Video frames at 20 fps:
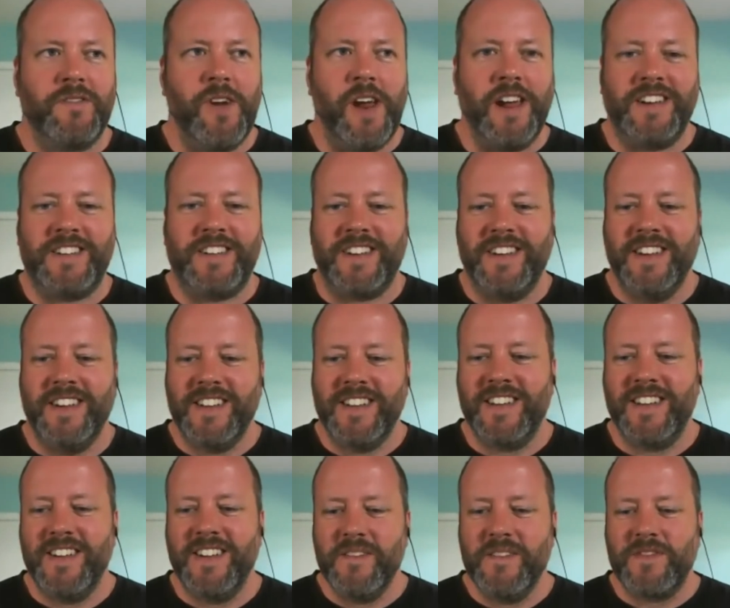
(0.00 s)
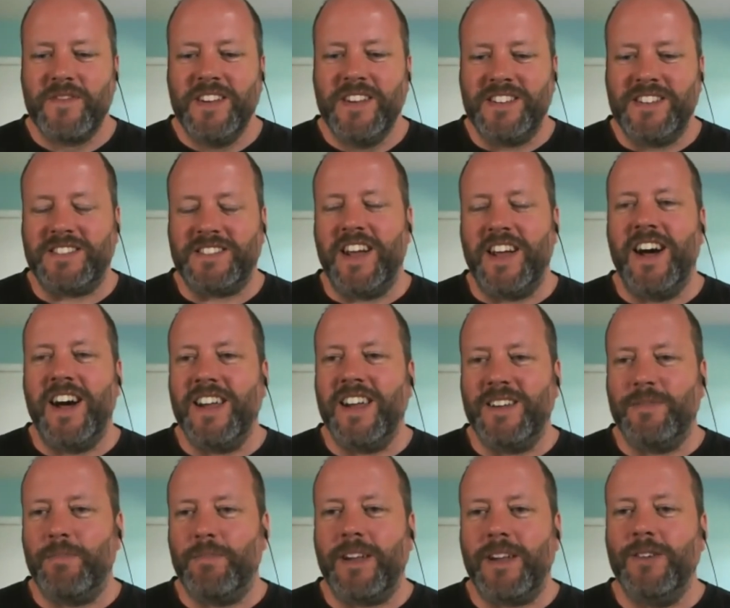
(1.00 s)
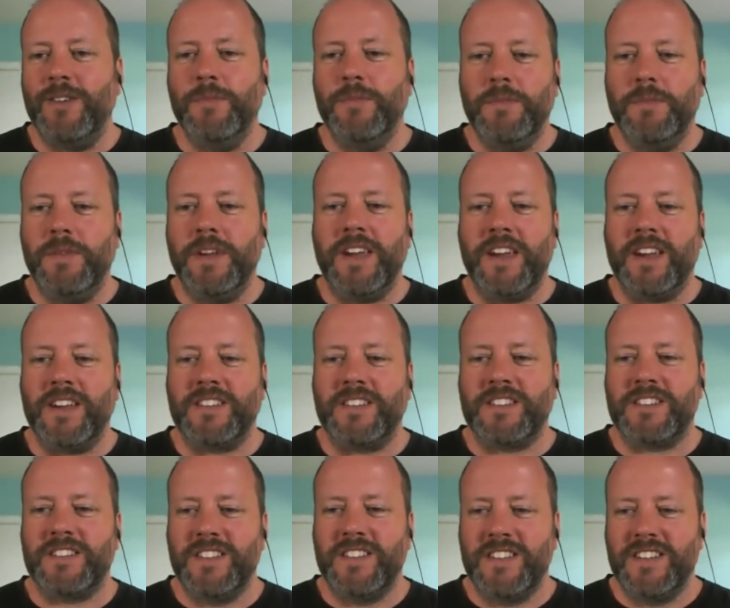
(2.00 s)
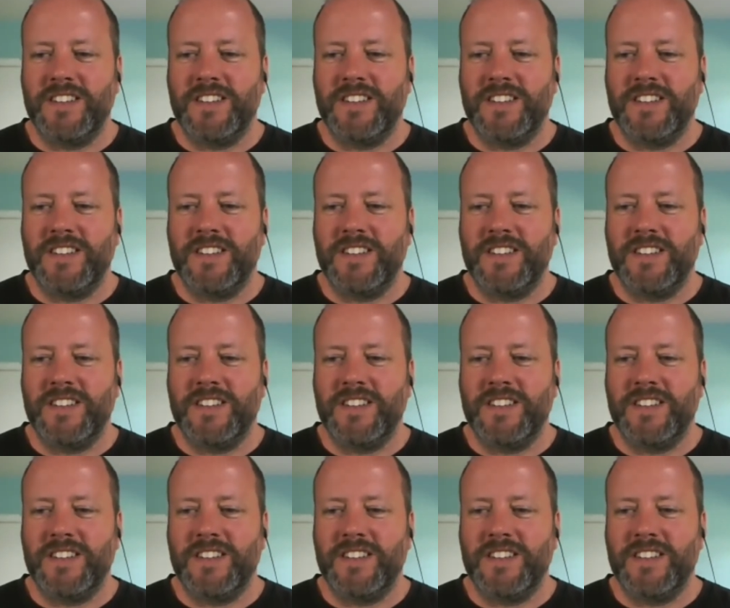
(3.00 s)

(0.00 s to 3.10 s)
right? Designed by human beings.